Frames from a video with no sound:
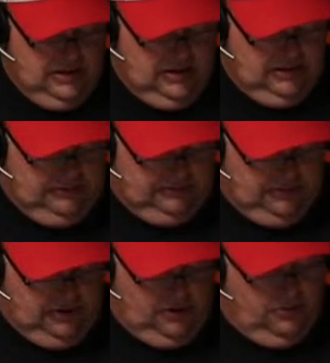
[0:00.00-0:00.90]

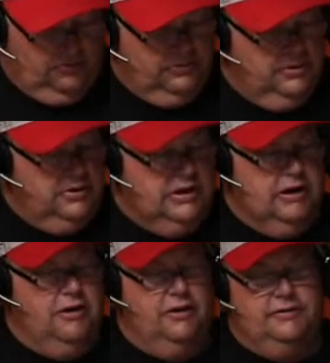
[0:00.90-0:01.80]
So
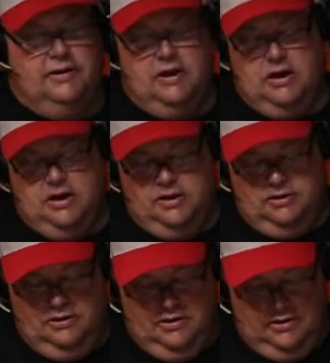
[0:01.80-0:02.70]
here is a
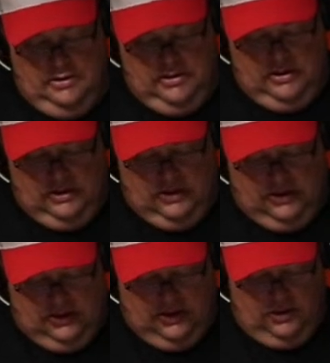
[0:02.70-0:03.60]

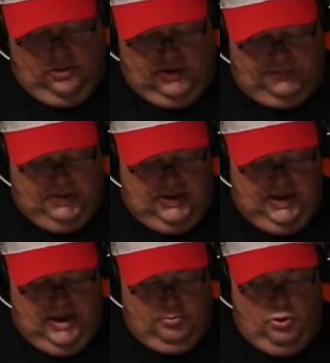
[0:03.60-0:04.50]
USB
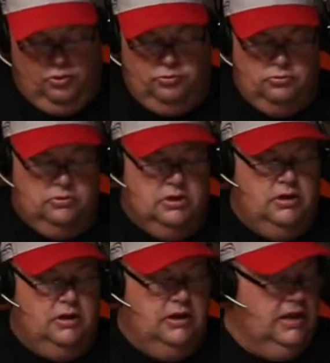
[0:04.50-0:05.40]
cable,
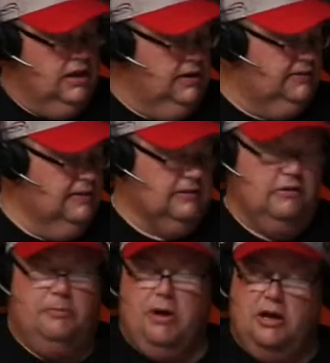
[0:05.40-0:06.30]
and it says on the
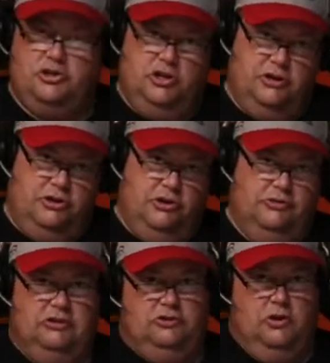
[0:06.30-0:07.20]
box you can use
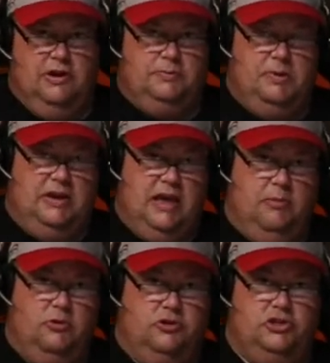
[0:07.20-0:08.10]
this USB
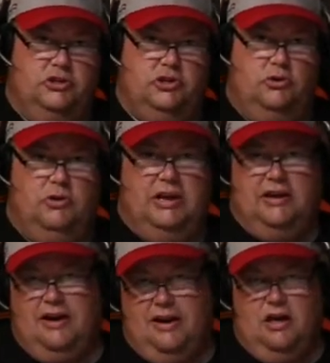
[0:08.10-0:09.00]
cable to do any
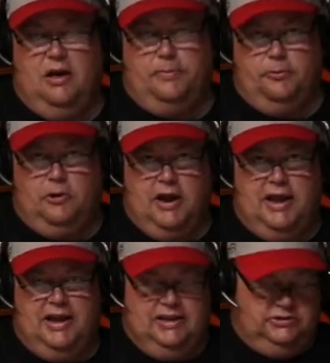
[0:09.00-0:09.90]
kind of
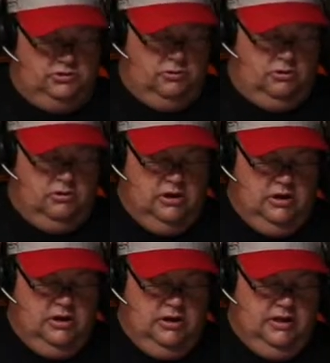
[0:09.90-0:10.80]
upgrades or
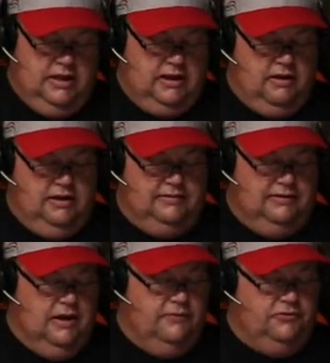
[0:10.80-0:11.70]
that kind of
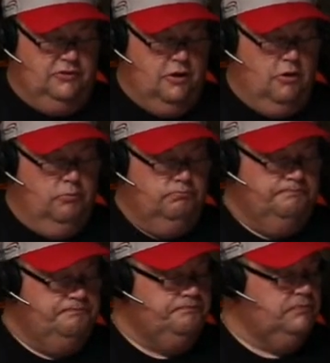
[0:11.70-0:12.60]
stuff. So
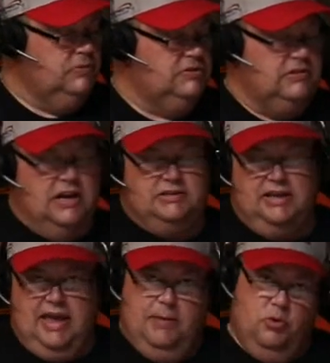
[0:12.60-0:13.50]
it's nice it
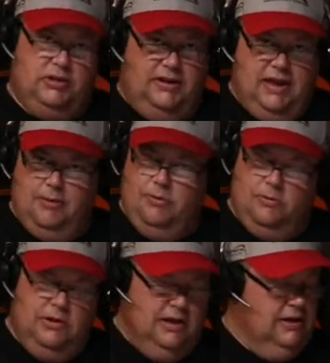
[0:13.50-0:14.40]
came with the cable.
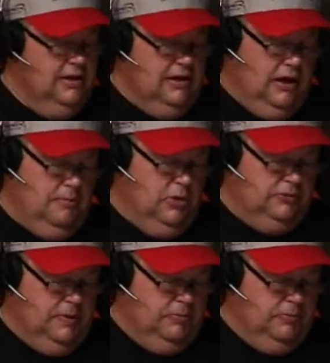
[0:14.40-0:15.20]
Most people